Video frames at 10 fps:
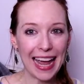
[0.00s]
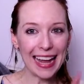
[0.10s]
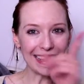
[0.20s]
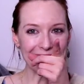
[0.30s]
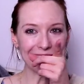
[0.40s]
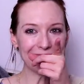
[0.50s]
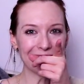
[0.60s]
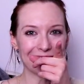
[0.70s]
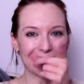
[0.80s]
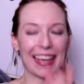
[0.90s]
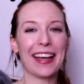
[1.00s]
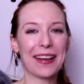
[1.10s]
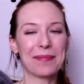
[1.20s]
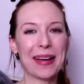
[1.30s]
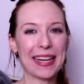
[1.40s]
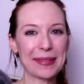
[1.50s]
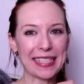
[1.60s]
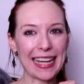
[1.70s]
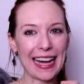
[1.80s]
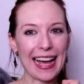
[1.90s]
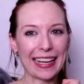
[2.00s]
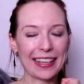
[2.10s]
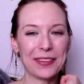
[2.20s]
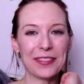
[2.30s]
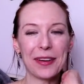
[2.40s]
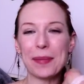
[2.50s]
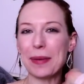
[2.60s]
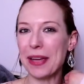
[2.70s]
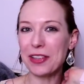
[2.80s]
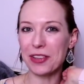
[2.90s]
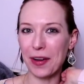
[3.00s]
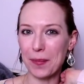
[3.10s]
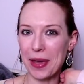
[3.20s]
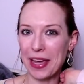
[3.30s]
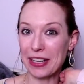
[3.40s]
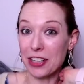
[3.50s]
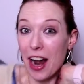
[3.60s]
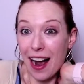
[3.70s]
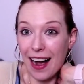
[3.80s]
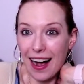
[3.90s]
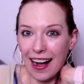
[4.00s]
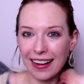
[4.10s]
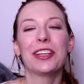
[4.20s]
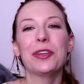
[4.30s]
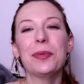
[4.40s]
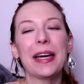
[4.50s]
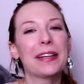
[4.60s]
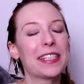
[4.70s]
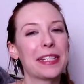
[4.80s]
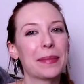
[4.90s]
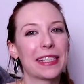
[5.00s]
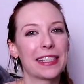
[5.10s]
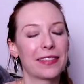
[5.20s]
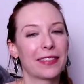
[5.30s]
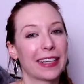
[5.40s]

Hey you! My name is Kate Hackett. You found my Patreon page. You might have seen me in stuff